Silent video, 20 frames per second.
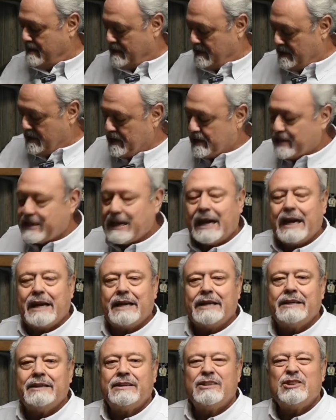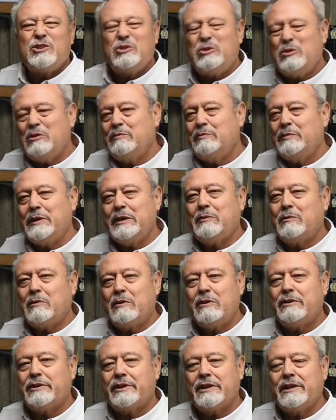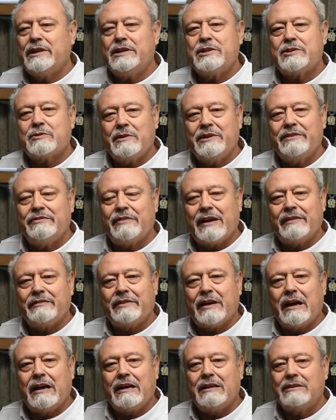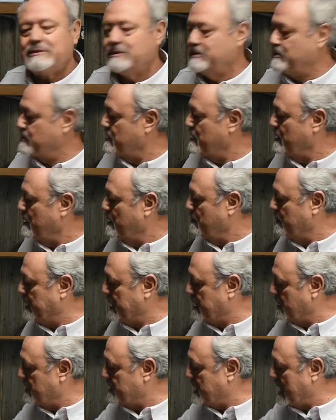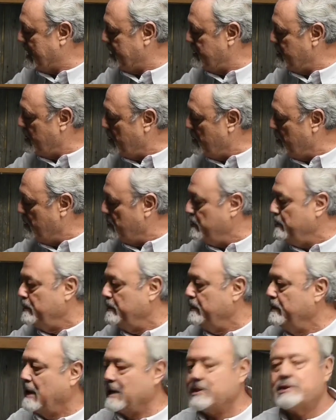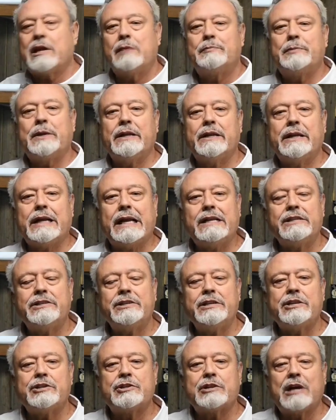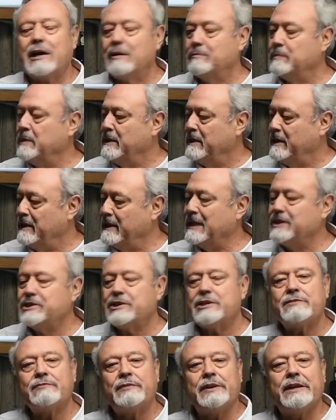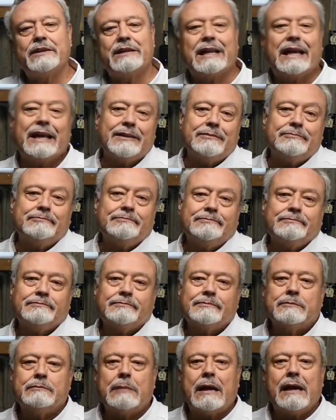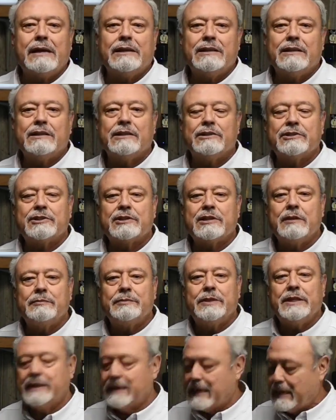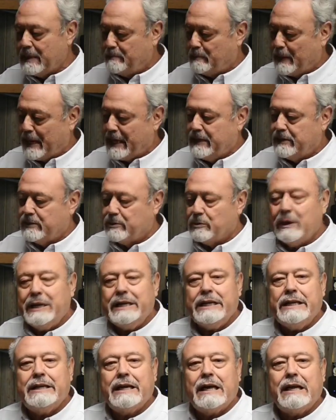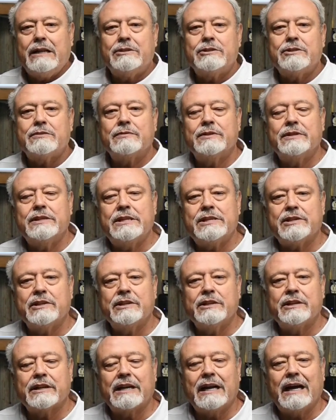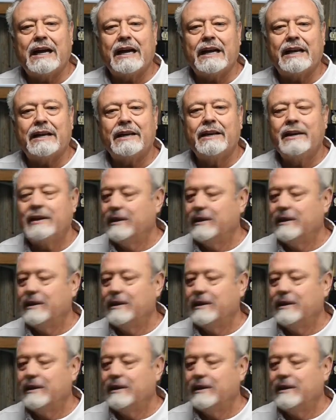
This guy should be worth at least $25 because I know I stopped at an antique shop and I just felt like buying a little something, and I paid $20 for this little guy.